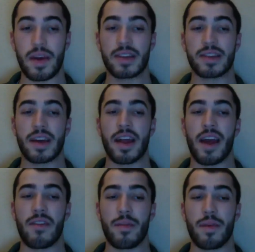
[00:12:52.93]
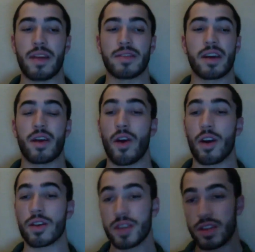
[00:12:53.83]
is getting heavy minutes, and
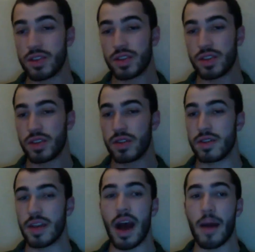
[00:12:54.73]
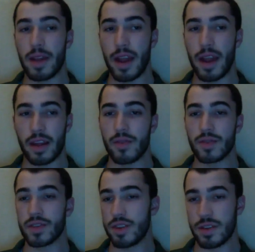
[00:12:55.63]
Clarkson is just dominating
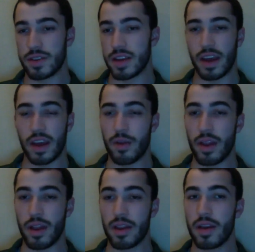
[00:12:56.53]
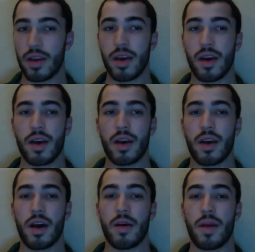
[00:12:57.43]
usage on the second unit.
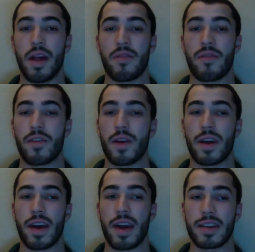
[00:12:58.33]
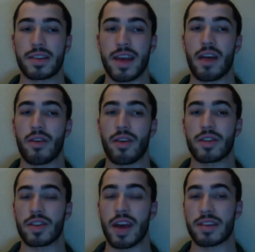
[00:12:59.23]
And I feel like his salary
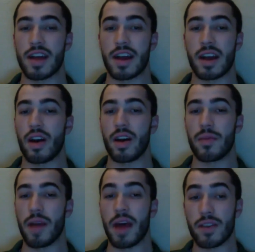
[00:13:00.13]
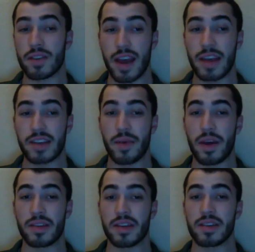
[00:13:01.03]
just has not caught up. Neither is
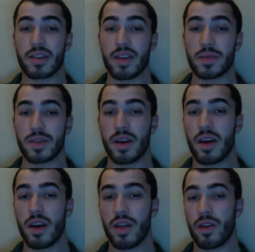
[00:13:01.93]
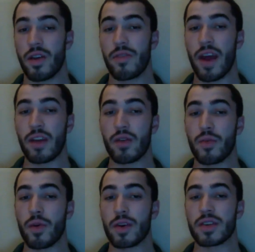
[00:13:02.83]
KCP's. He's eclipsed 30 FanDuel
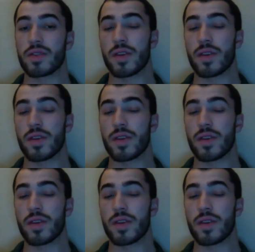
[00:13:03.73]
points in 3 of the